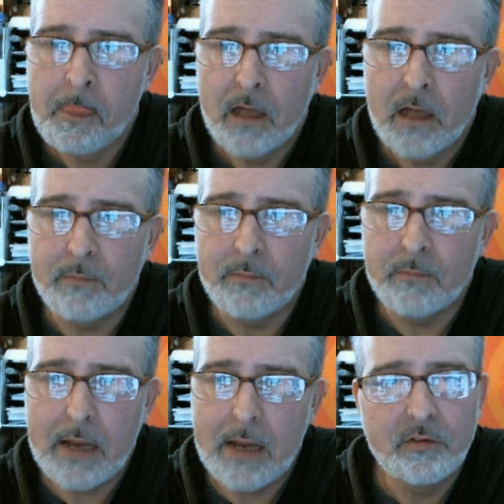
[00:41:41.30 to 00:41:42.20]
So I'm
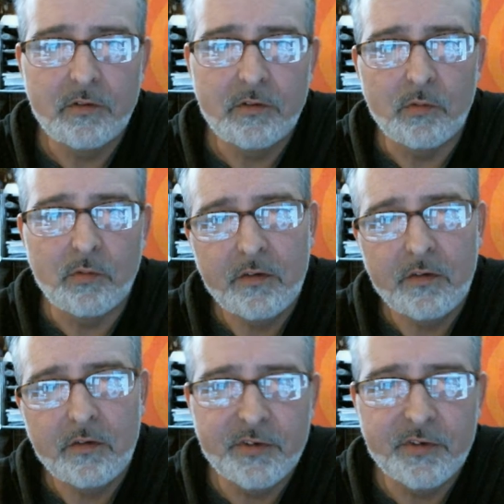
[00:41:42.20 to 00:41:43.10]
absolutely
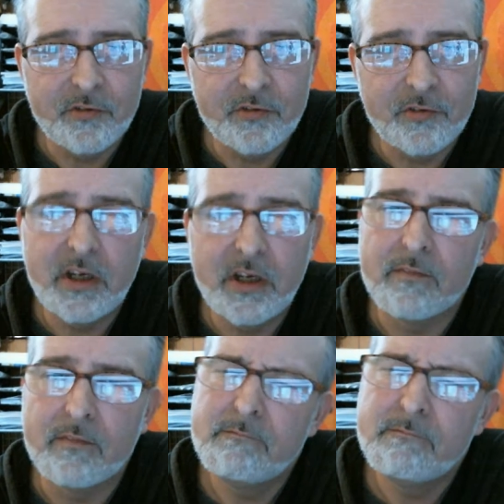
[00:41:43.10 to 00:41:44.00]
100% sure she
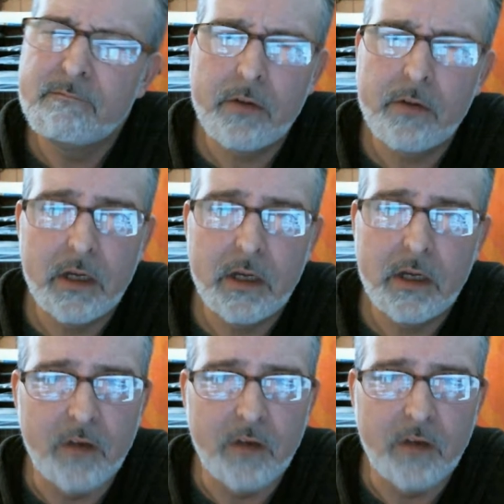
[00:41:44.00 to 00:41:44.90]
gave a very
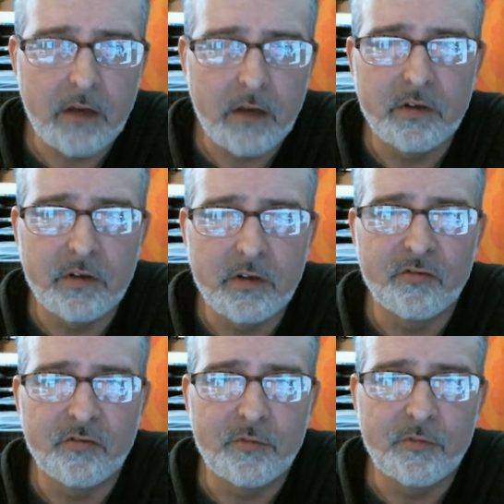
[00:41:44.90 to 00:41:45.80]
nice and accurate
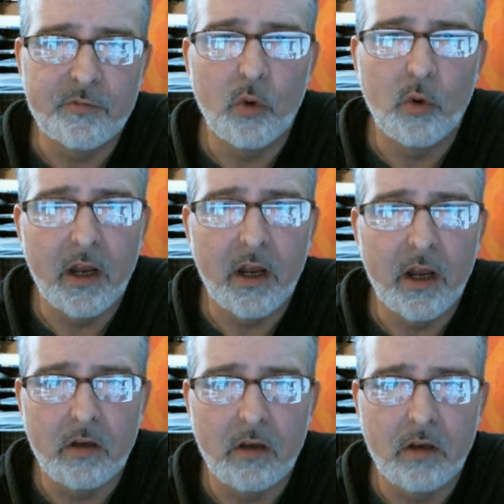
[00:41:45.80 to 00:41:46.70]
description of what I
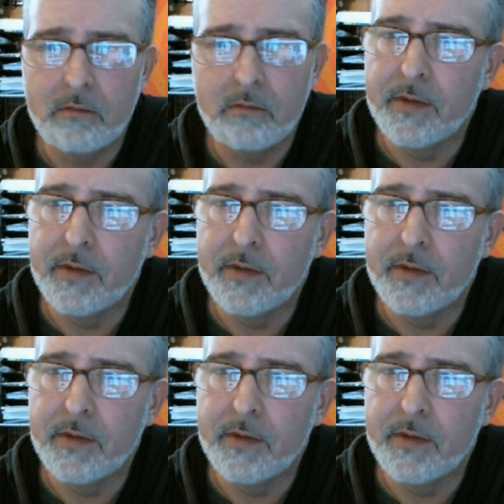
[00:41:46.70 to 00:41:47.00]
look like.